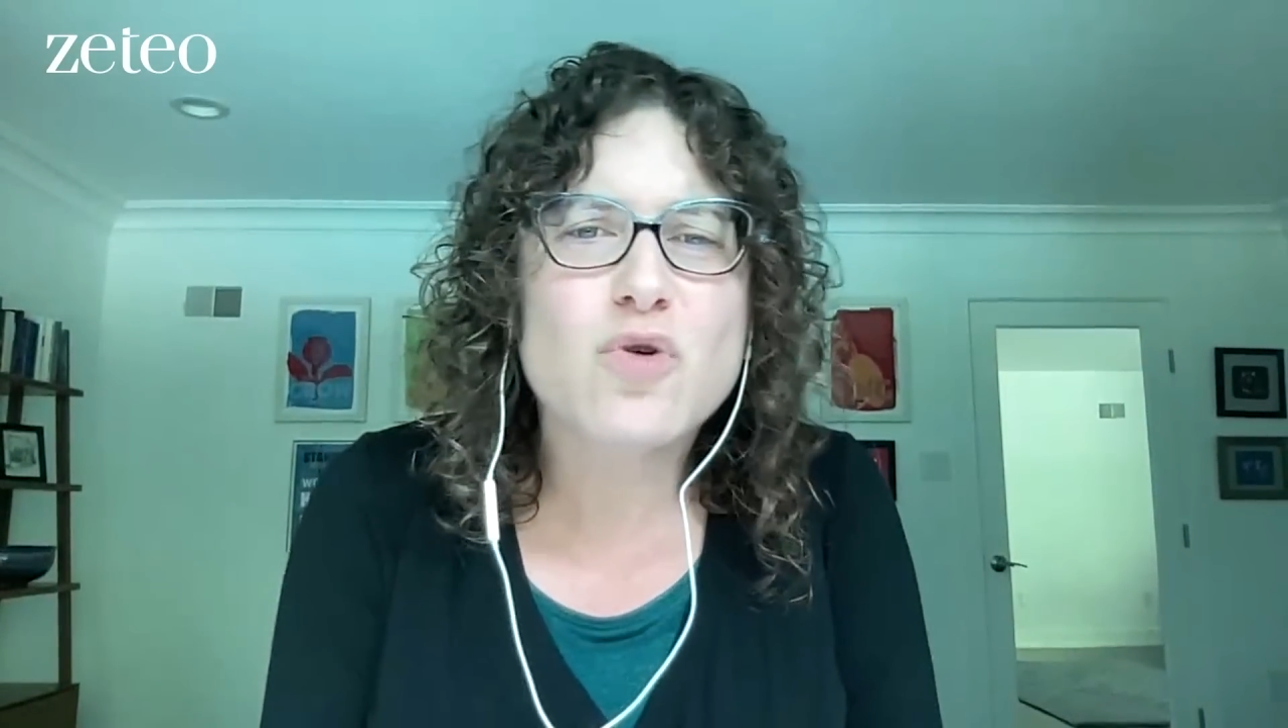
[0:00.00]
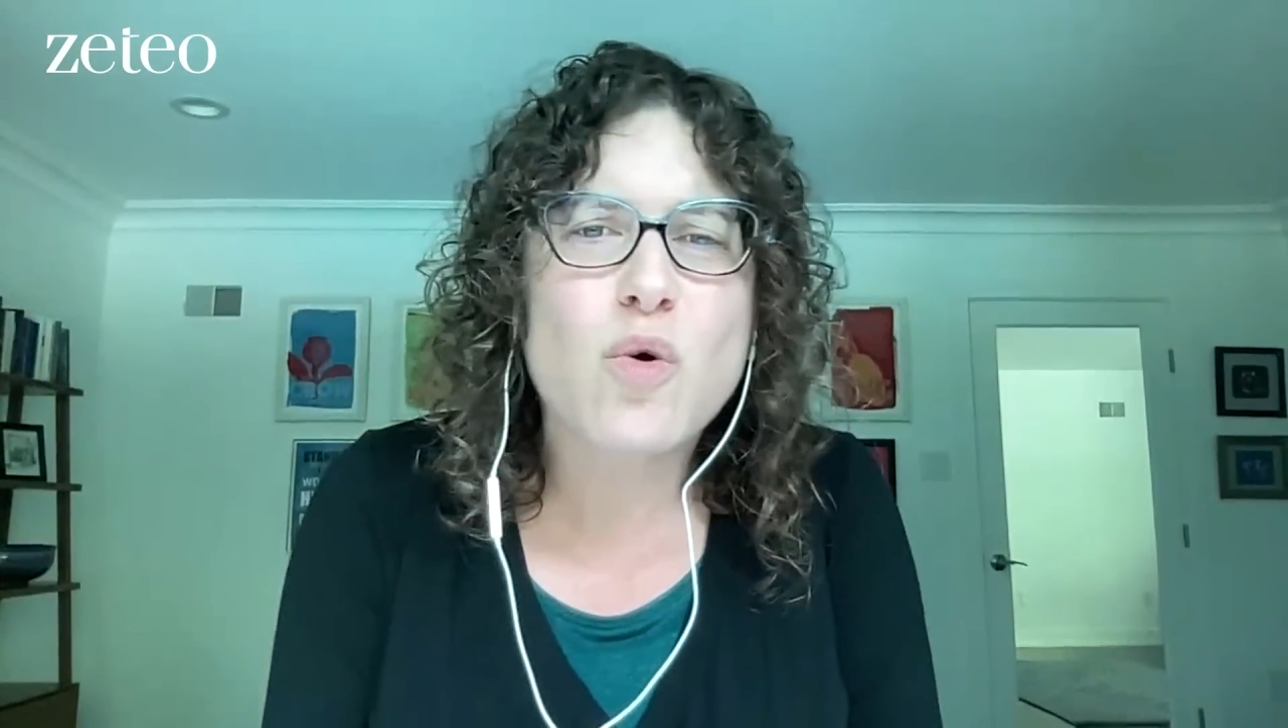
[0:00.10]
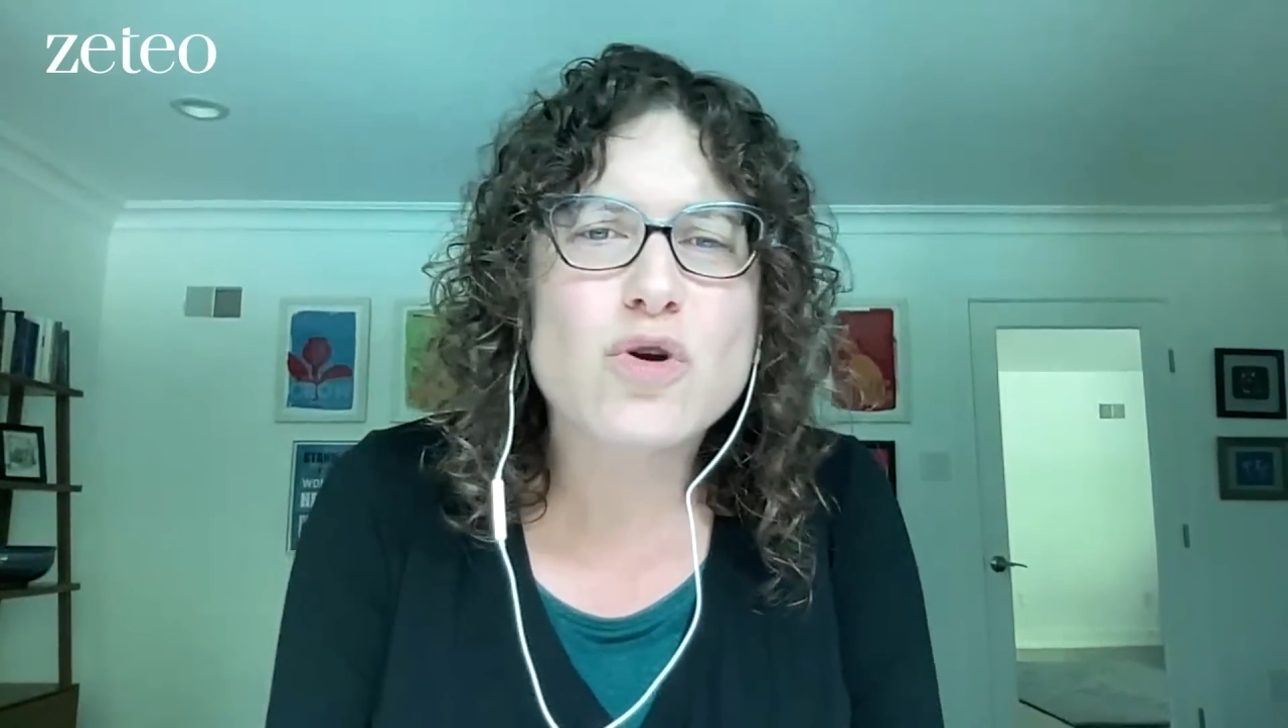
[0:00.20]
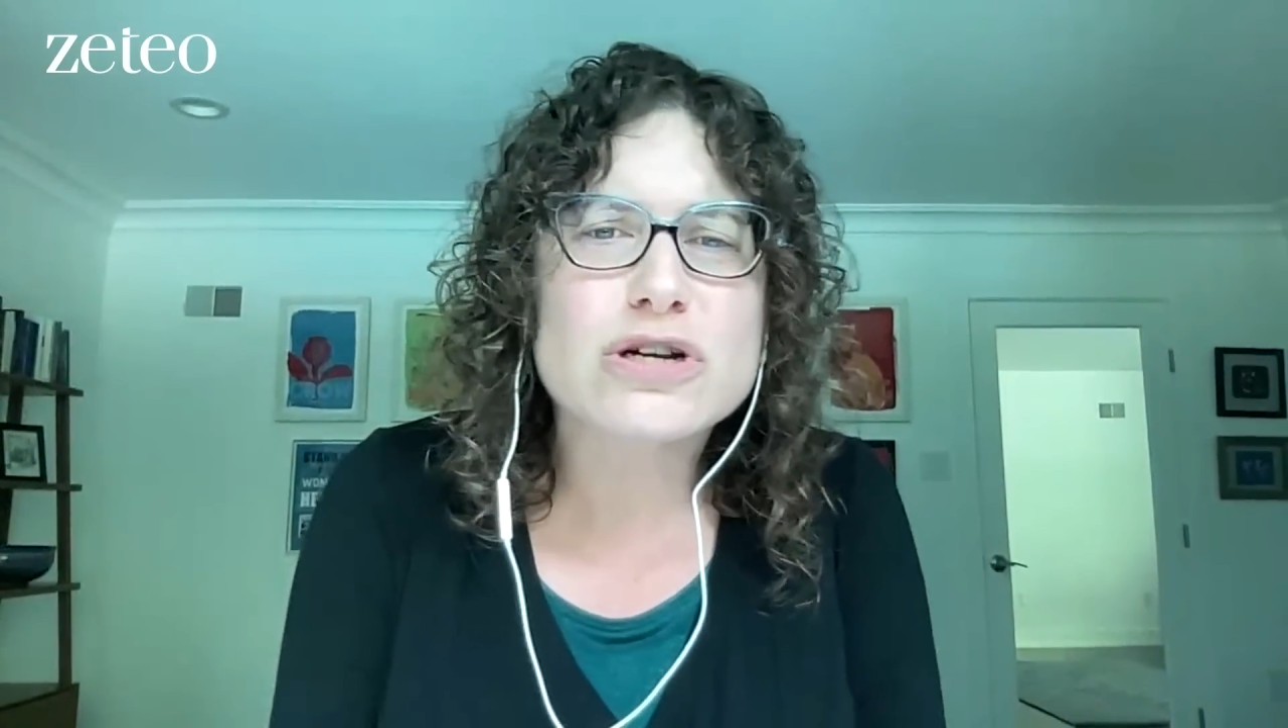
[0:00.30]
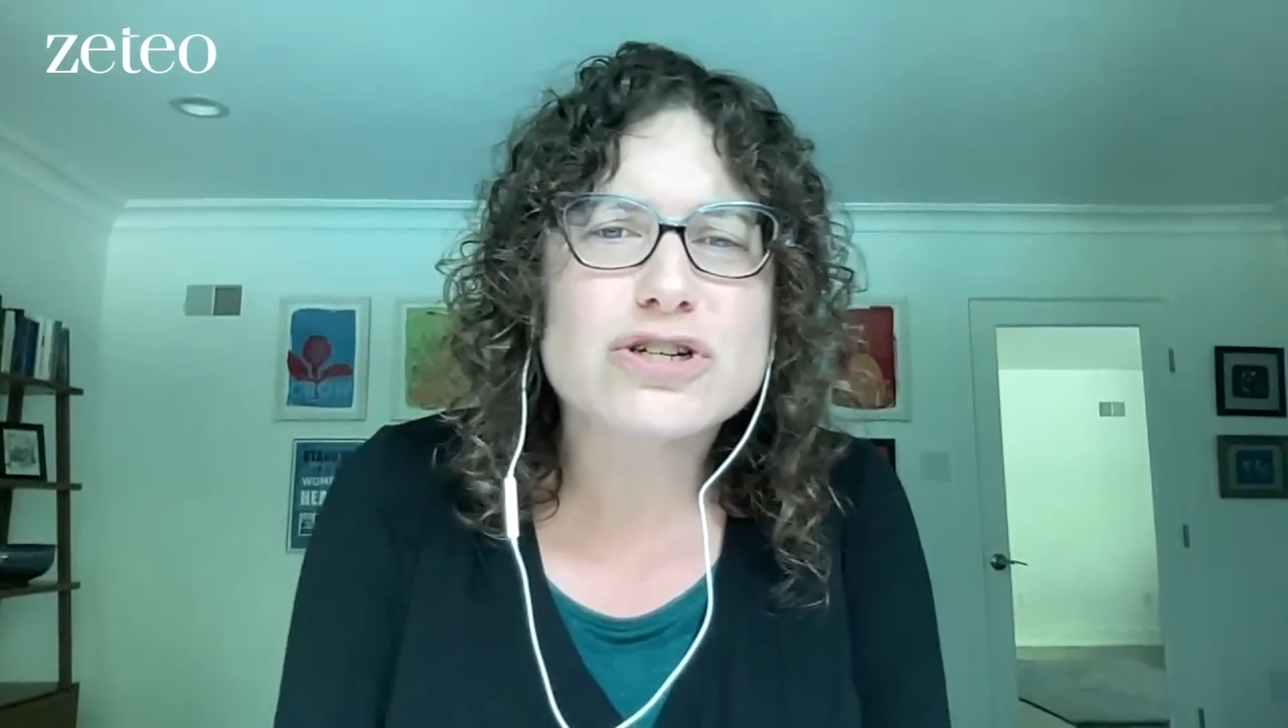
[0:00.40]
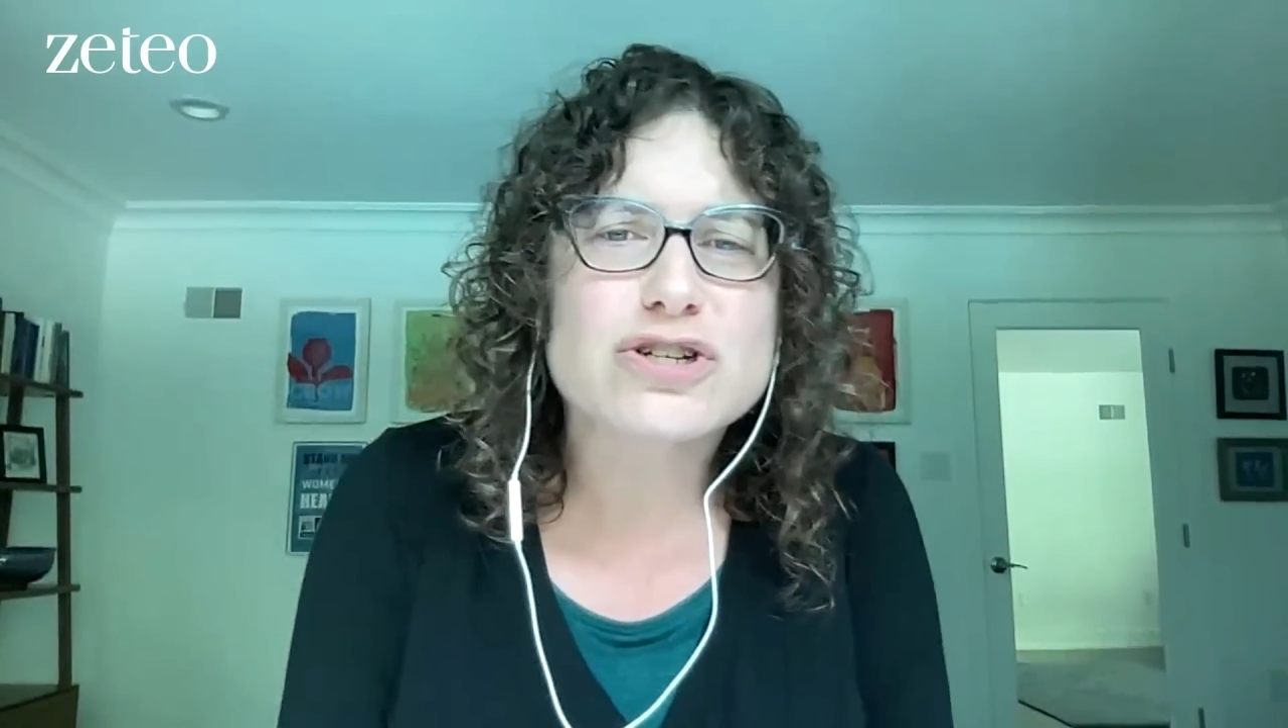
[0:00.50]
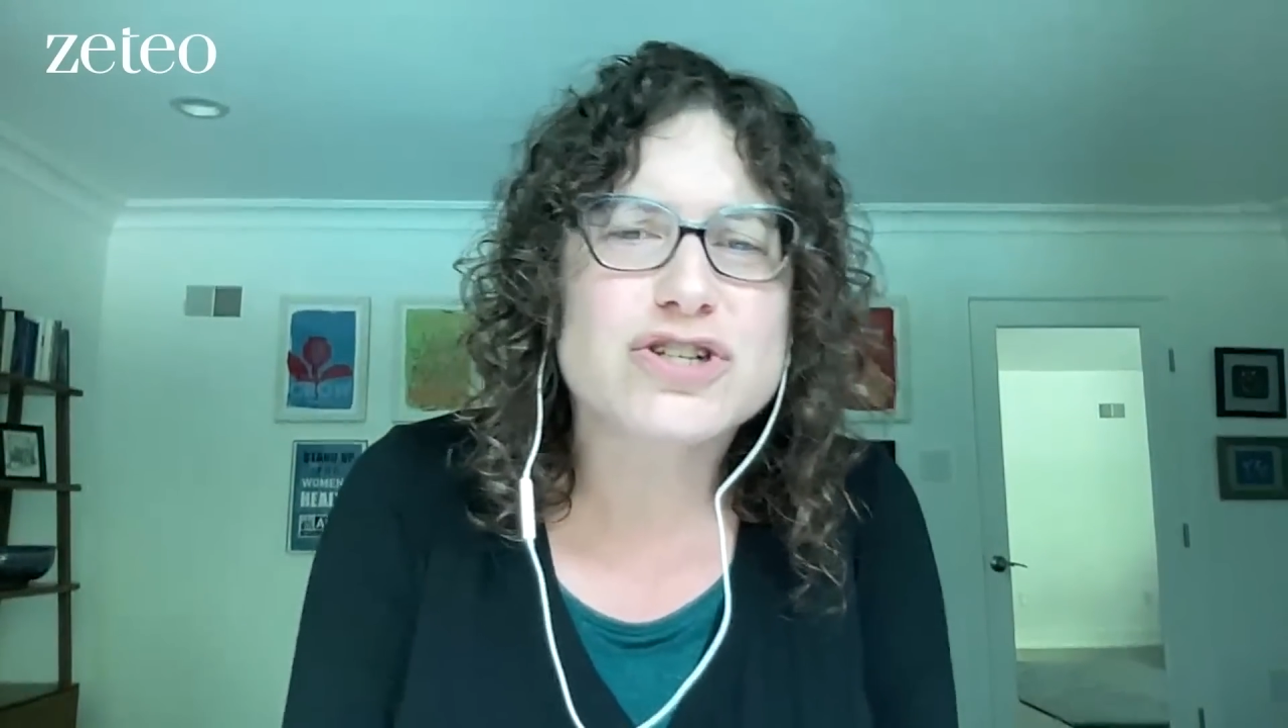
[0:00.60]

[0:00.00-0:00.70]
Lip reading: Court